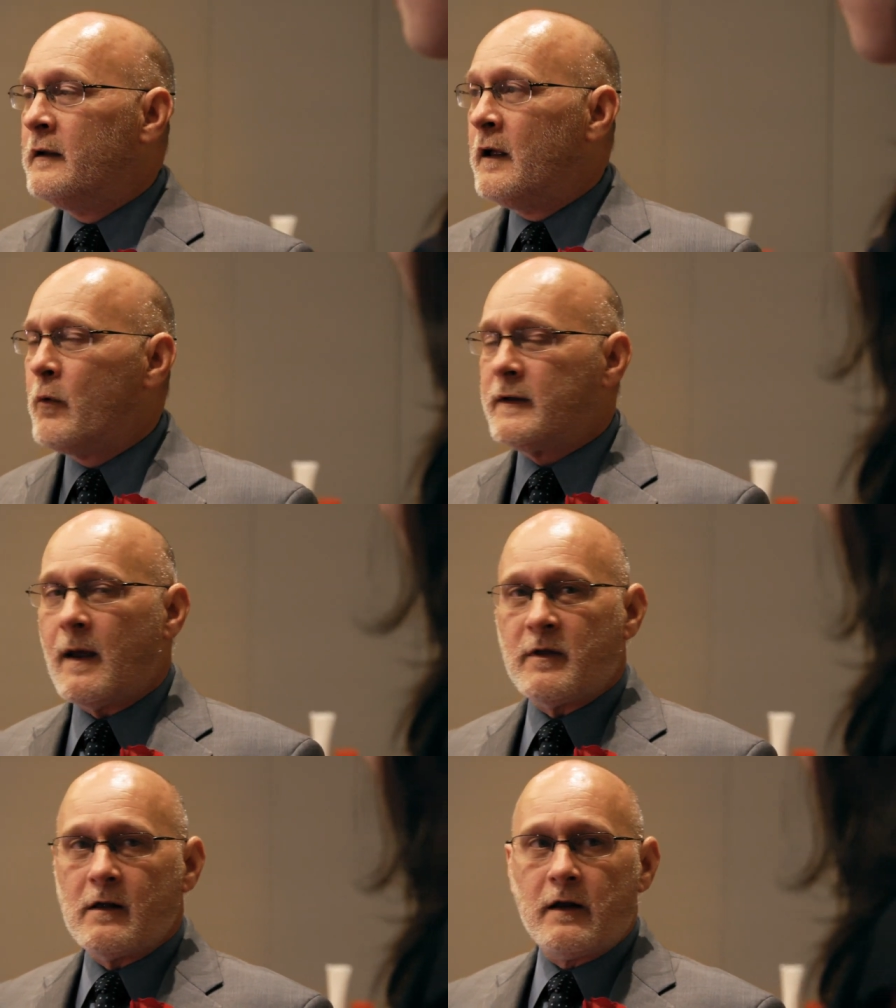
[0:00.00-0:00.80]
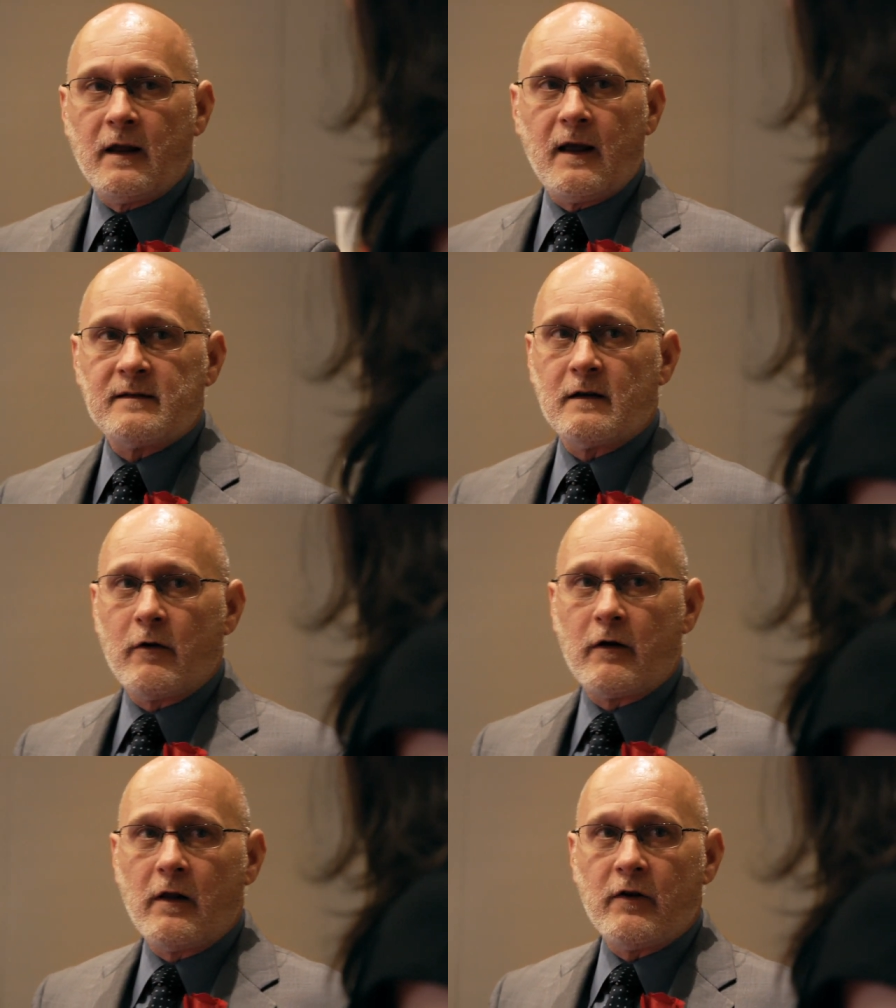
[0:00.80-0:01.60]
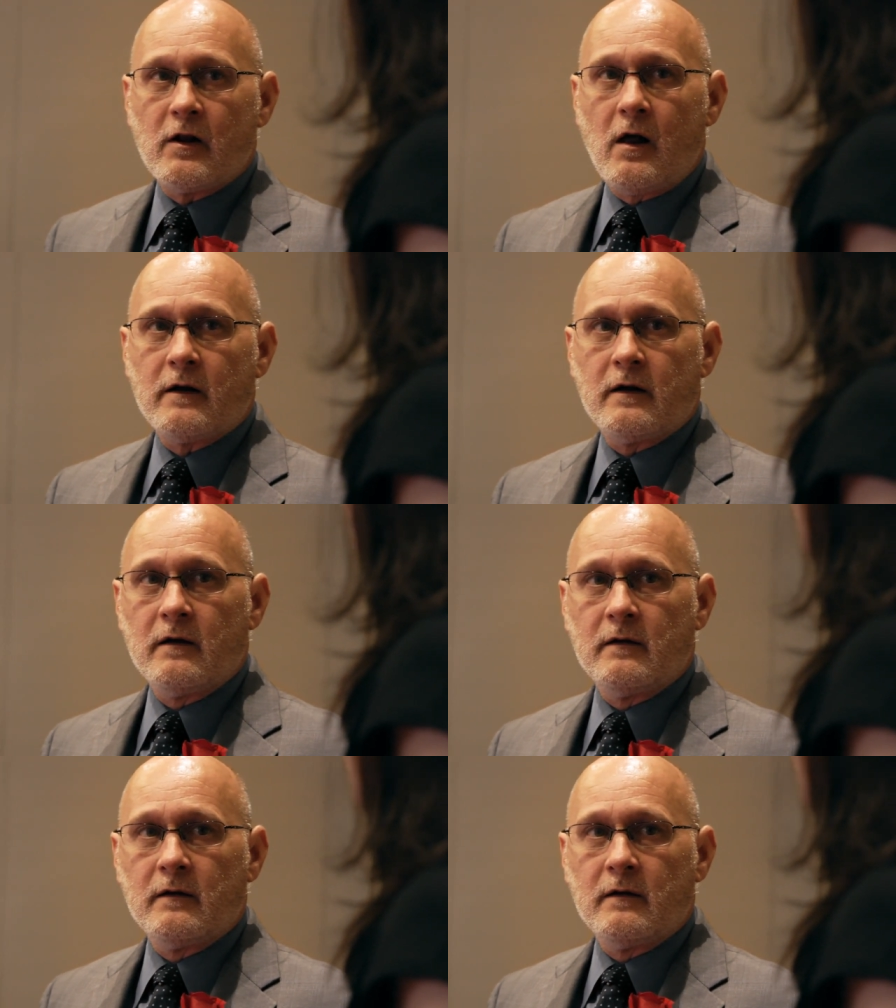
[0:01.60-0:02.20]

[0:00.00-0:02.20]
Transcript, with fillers: And what time are they letting guests in? Around 11 o'clock?